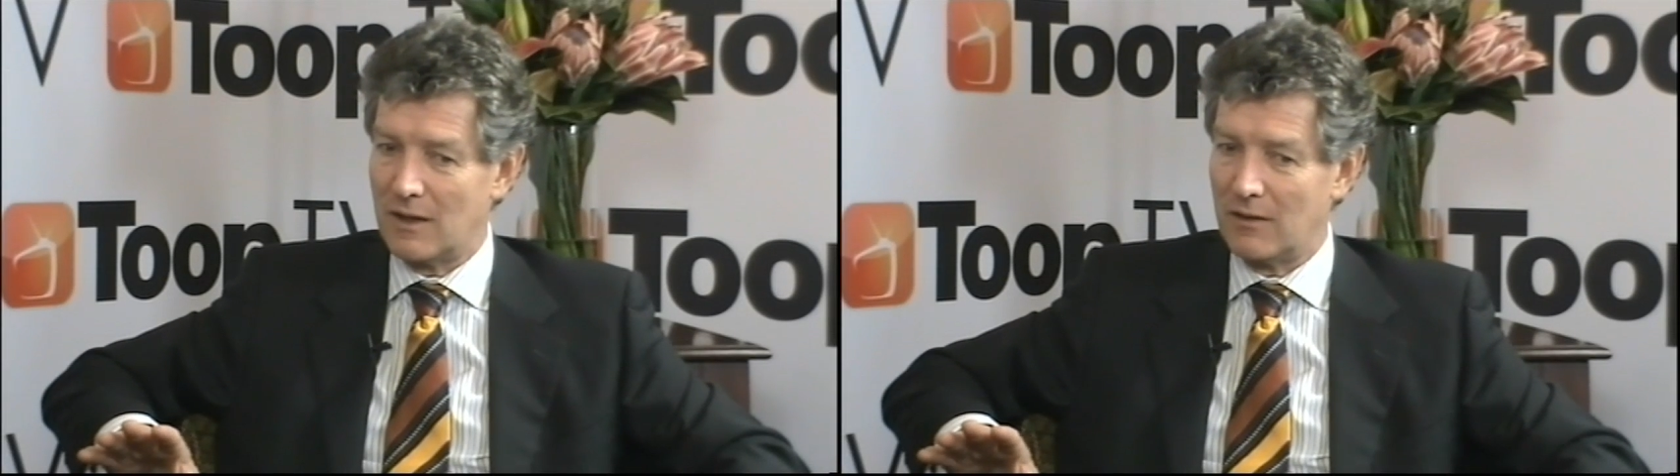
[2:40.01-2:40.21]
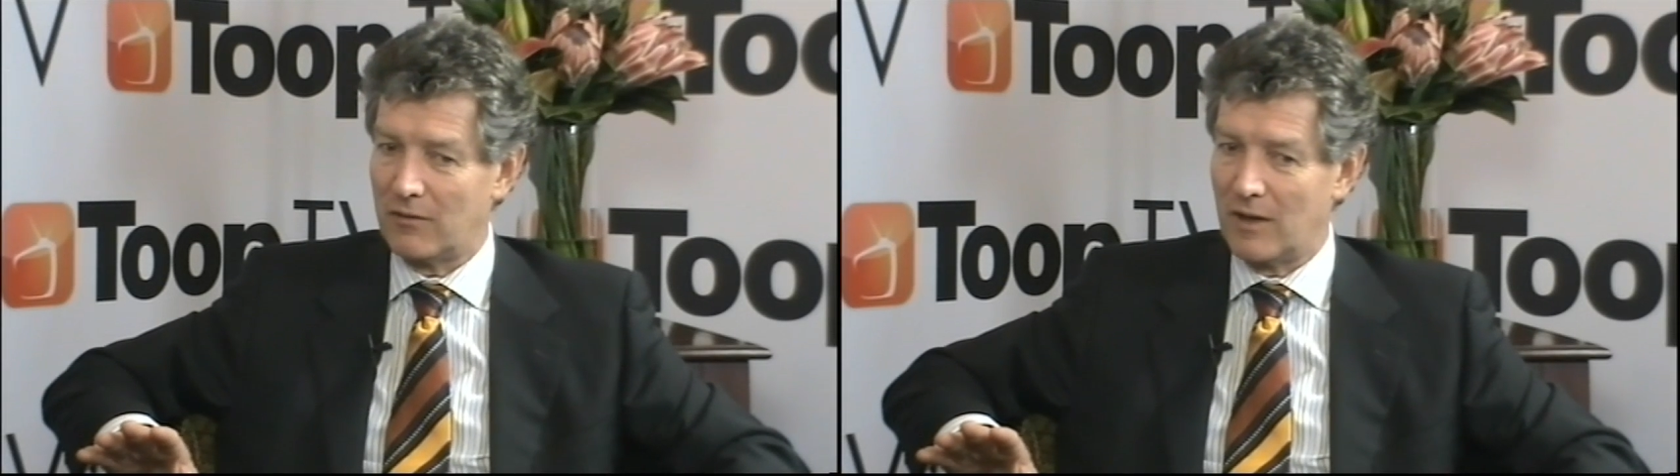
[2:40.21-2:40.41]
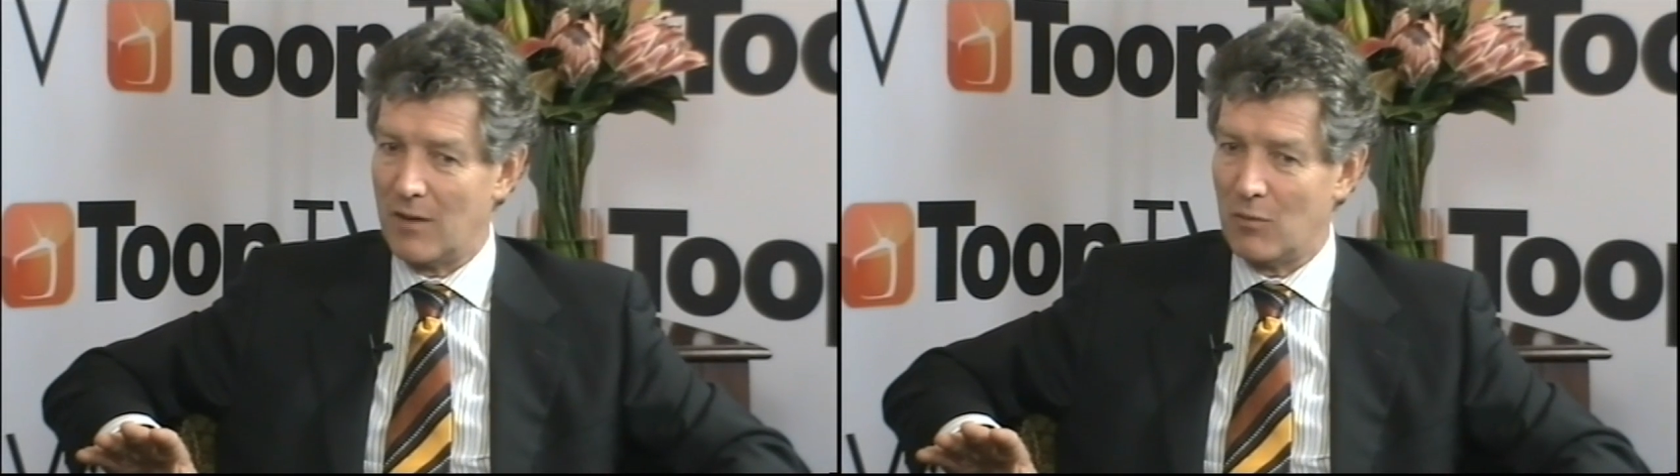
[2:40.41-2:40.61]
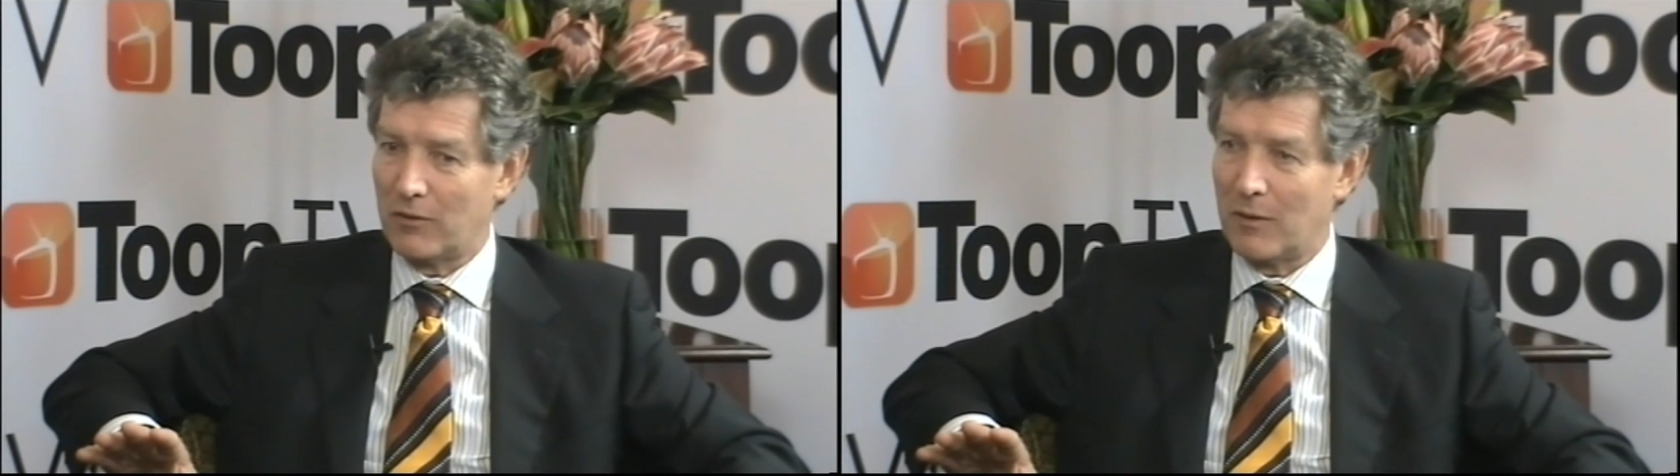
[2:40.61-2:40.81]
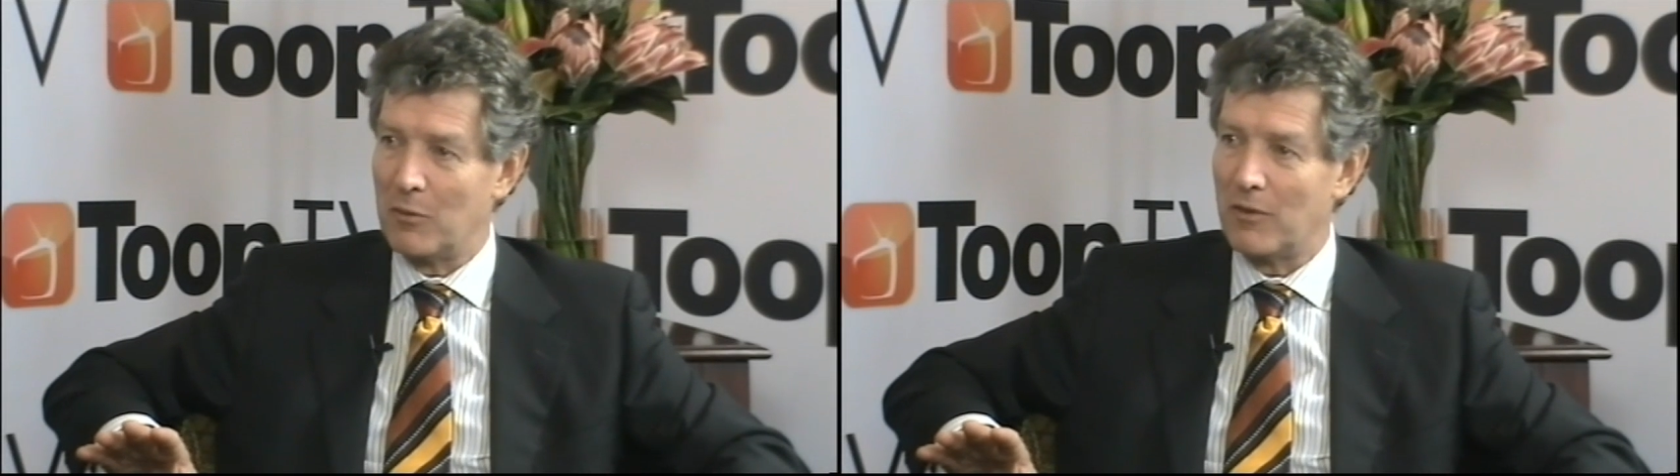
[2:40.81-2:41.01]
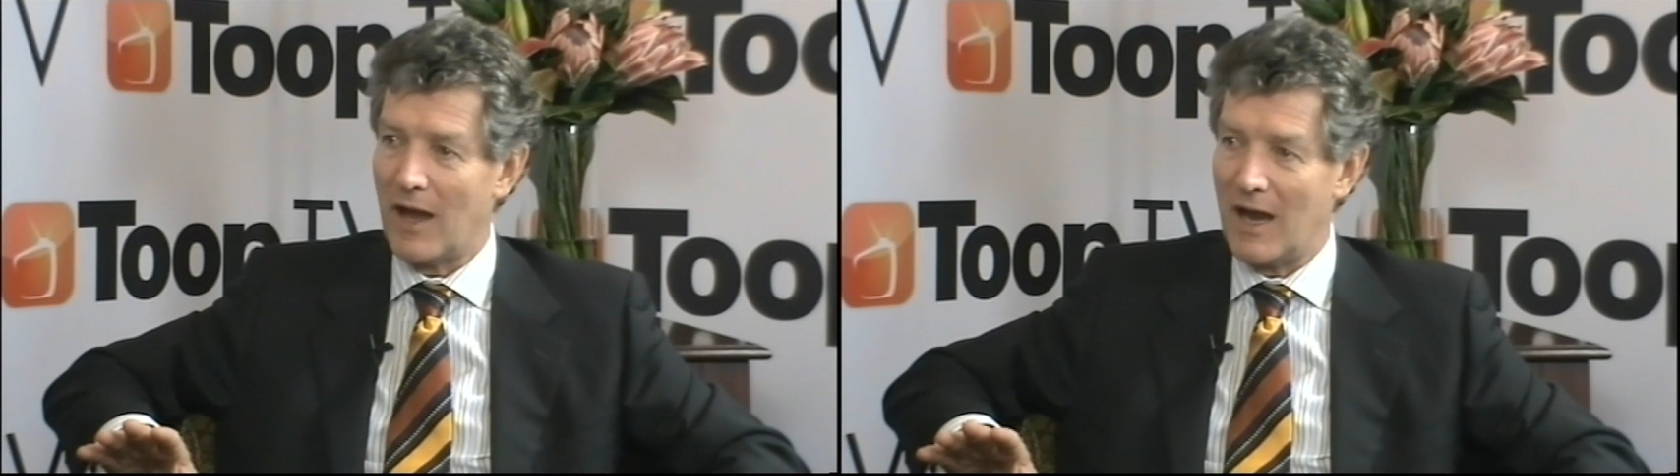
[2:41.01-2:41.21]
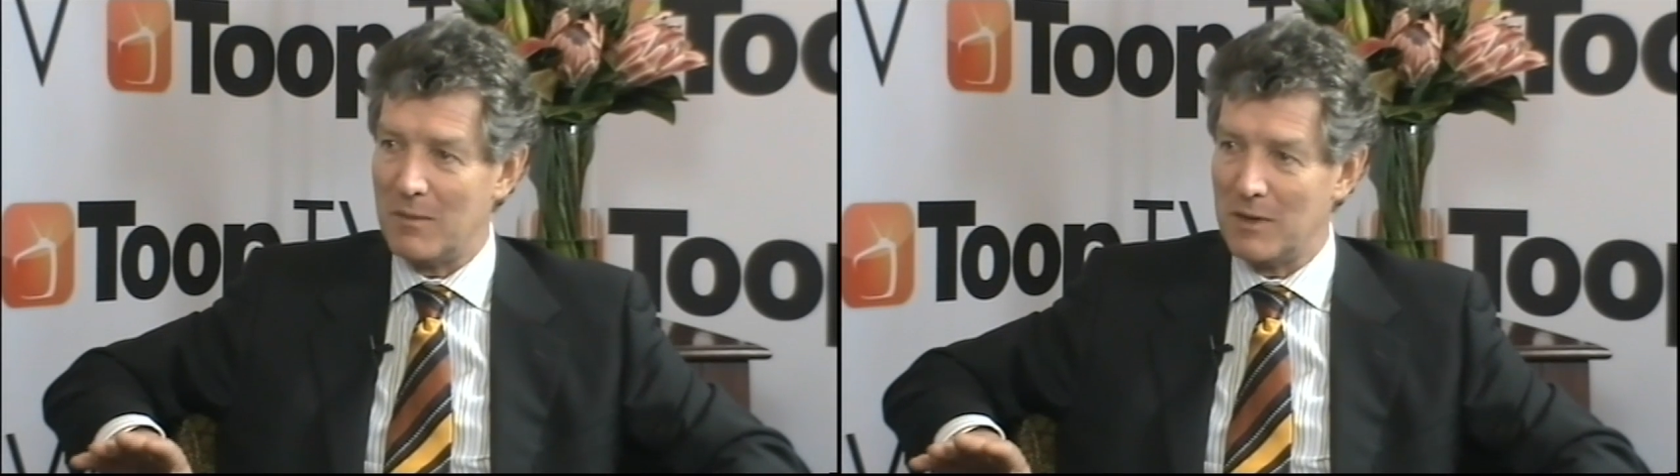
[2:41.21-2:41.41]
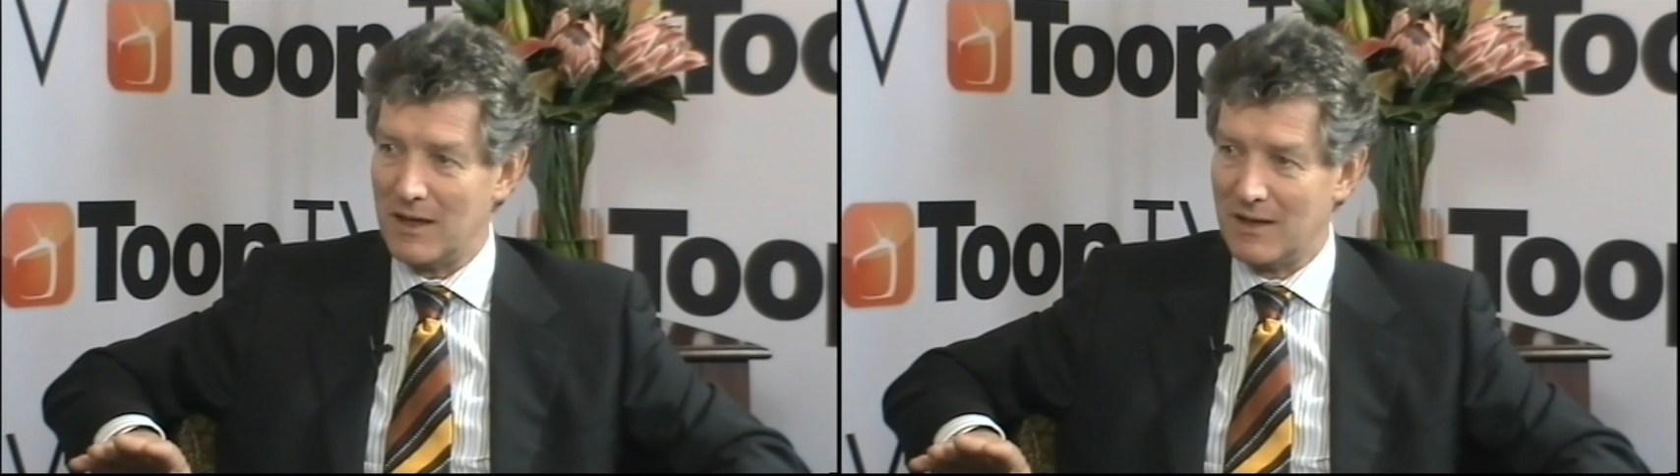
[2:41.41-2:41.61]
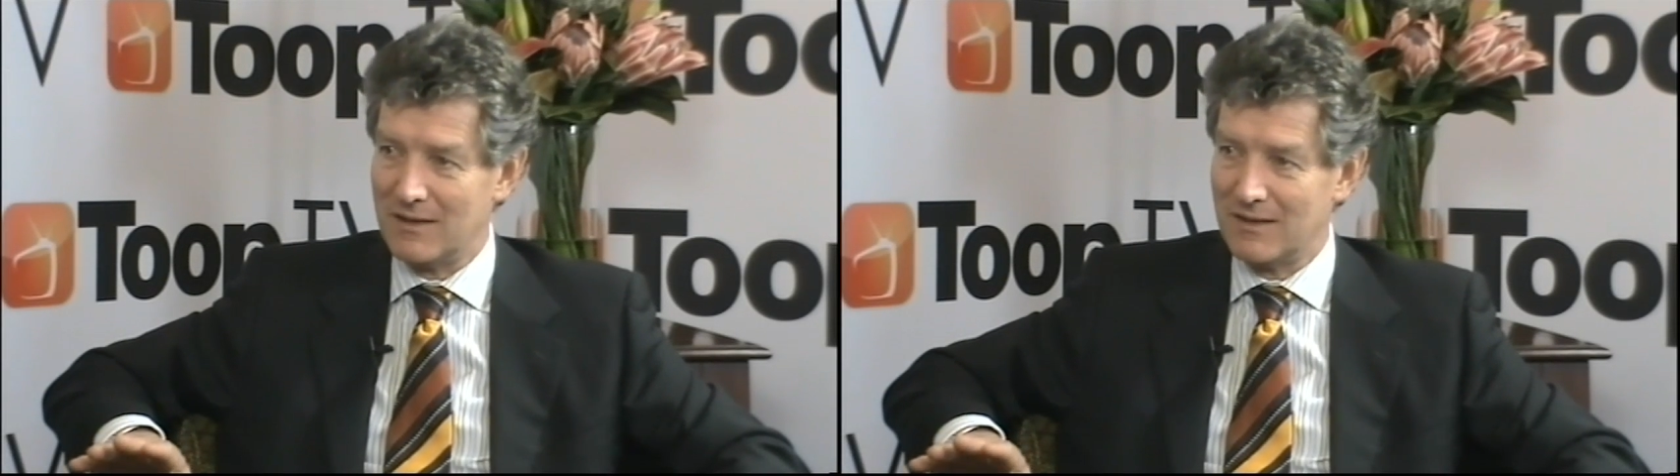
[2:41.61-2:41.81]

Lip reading: understand what's happening with Amy.